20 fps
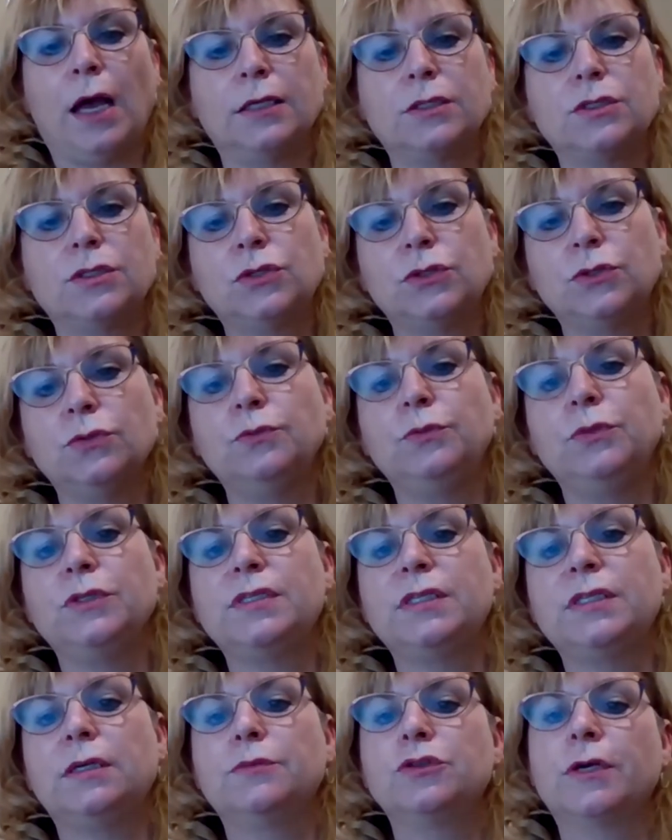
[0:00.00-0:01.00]
to
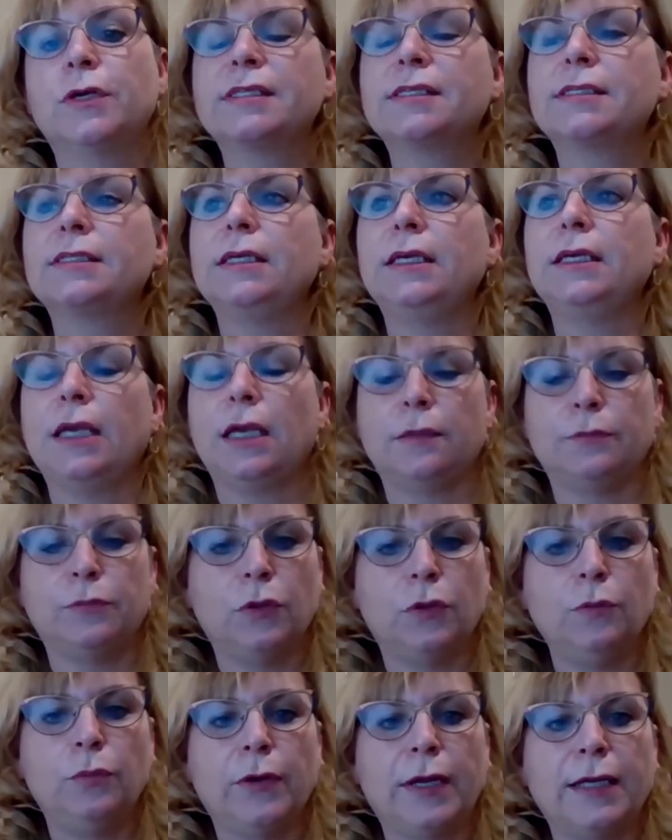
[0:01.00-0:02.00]
museum trustee and
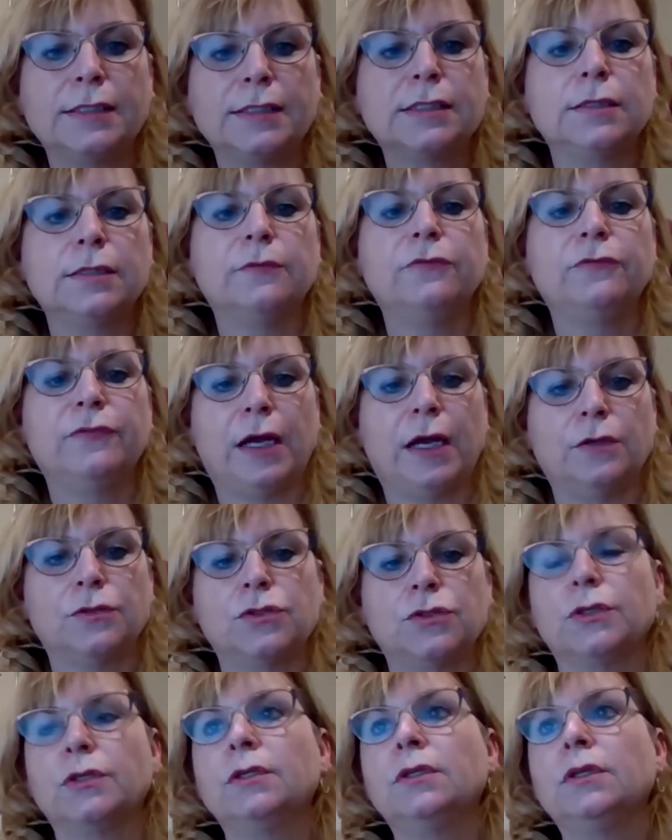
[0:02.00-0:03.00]
Bull-Bransom
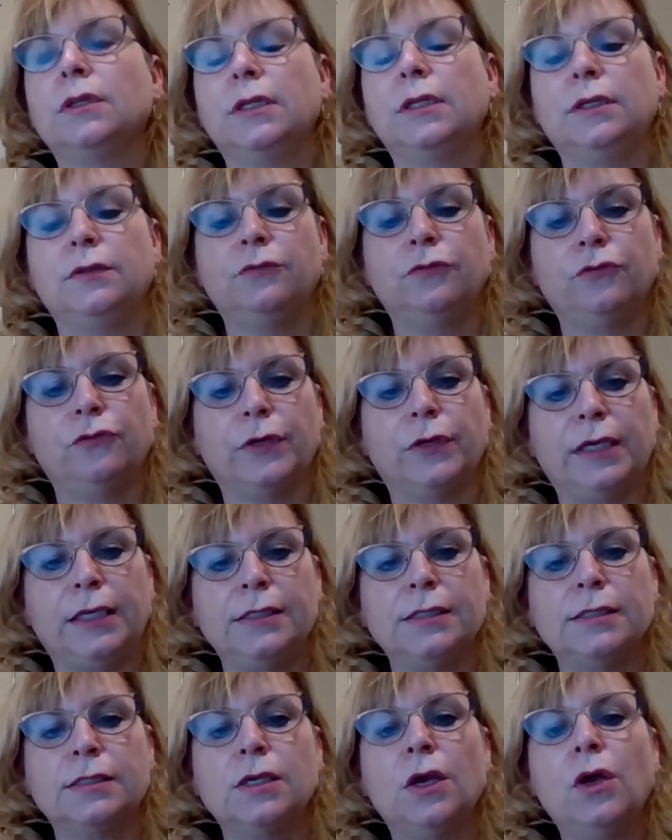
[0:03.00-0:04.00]
founder, Lynn
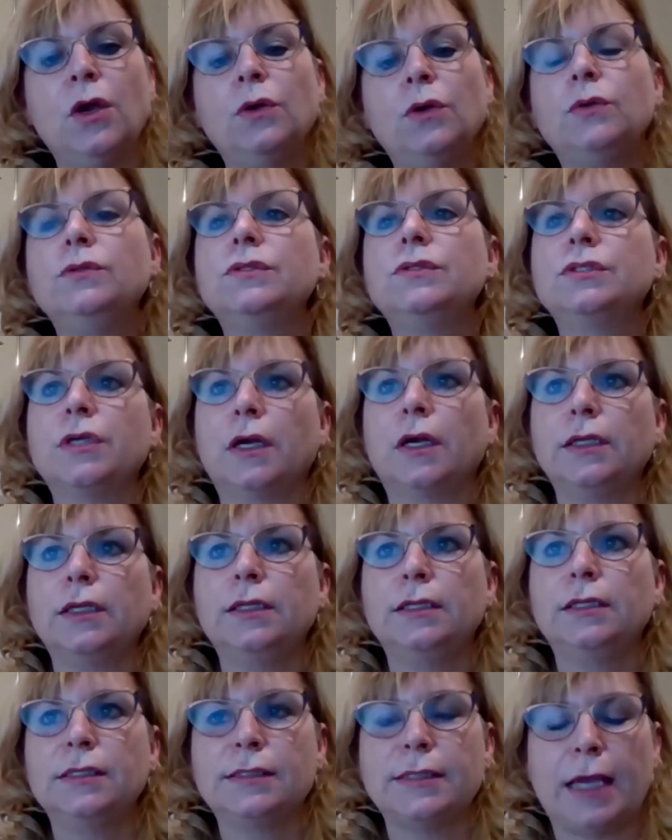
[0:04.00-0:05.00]
Fries, who
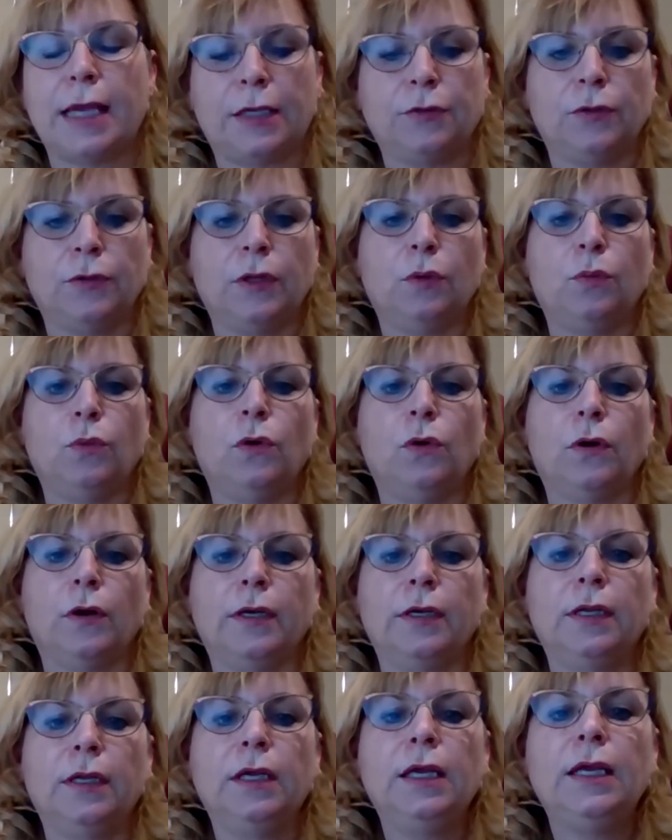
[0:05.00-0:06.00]
started this annual
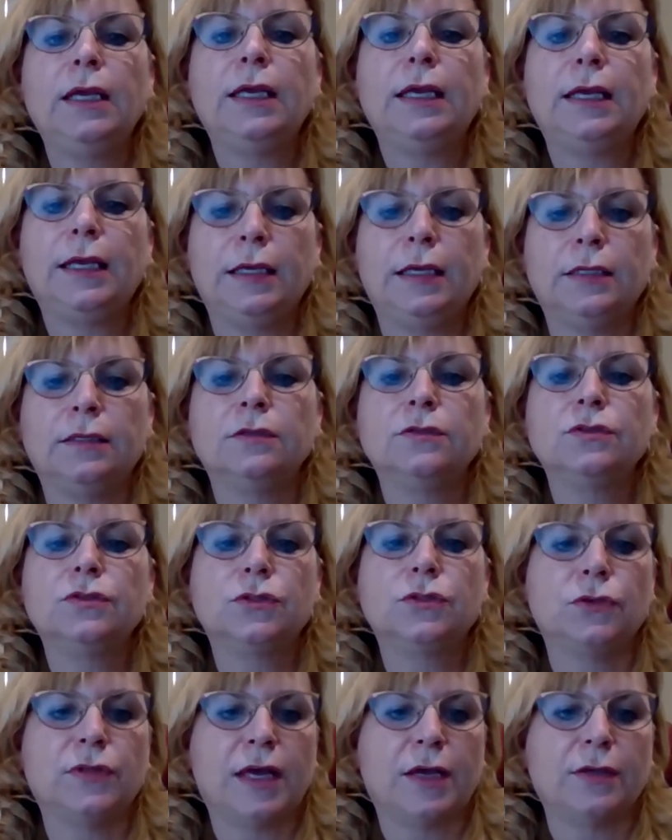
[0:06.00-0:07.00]
award in
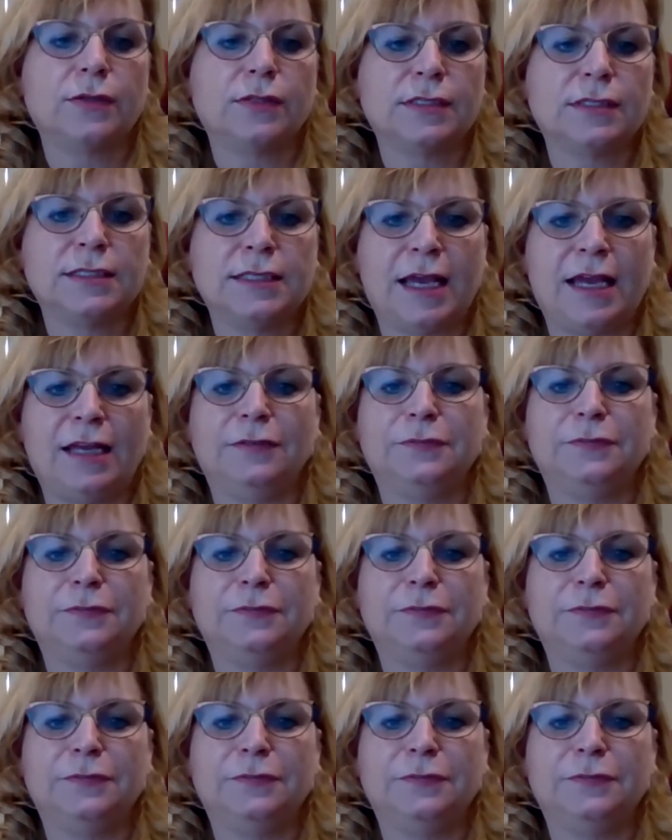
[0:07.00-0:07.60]
2010.